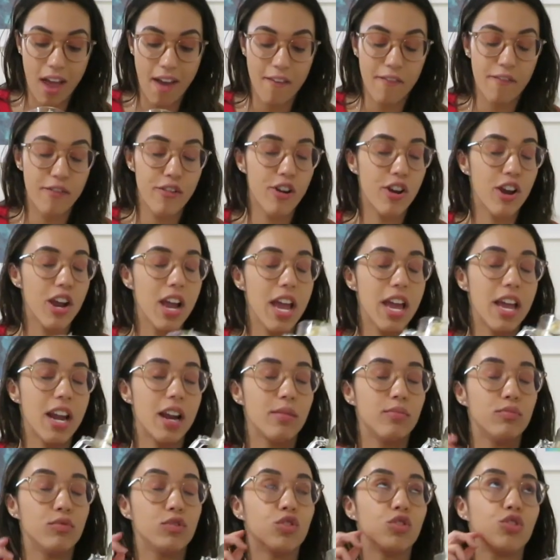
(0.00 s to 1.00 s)
ever and
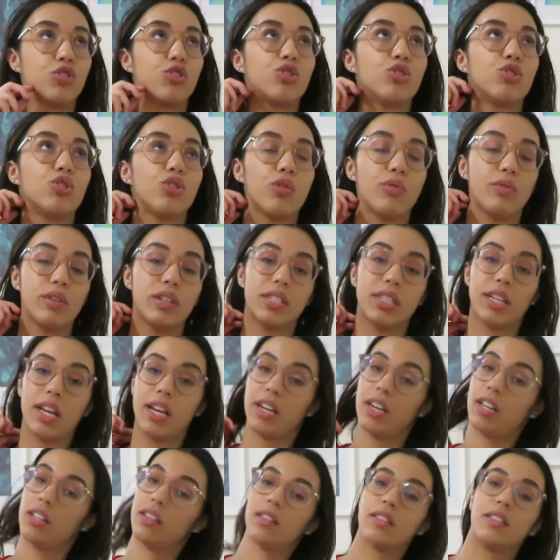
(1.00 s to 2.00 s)
I'm just so
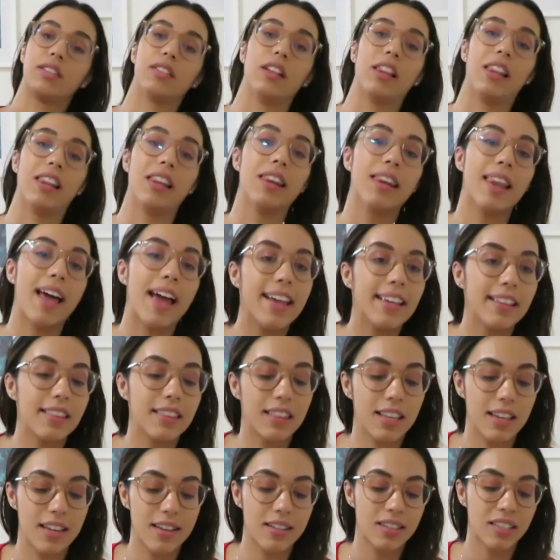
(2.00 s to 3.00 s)
excited to
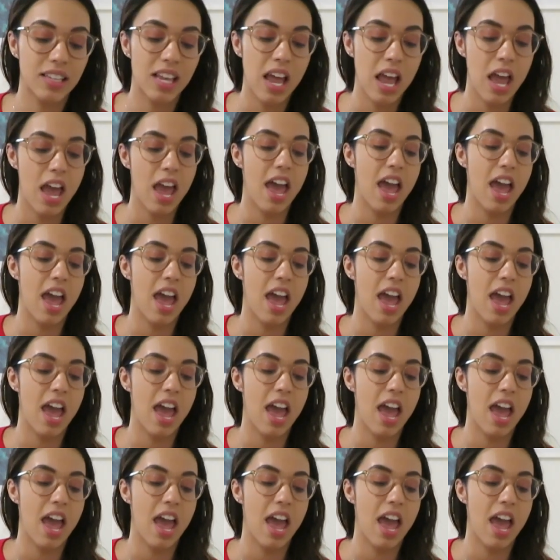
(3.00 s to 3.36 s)
light this